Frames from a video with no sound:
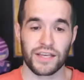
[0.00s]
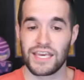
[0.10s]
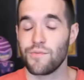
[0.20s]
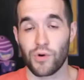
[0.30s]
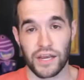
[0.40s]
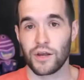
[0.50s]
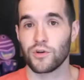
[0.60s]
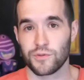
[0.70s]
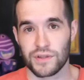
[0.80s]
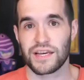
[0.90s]
keep bringing
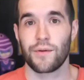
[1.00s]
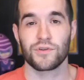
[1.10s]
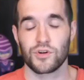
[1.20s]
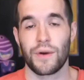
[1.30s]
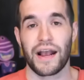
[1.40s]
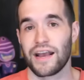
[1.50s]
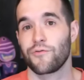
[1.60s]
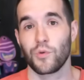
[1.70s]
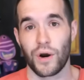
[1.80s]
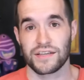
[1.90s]
Ultimate Time Wizard back
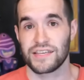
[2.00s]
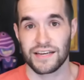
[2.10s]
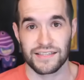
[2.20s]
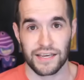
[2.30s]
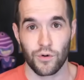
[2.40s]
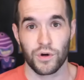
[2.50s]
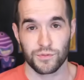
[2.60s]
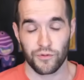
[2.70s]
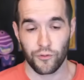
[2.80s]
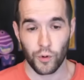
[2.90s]
every YCS like it
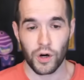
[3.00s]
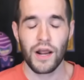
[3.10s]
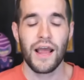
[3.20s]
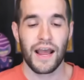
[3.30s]
was before,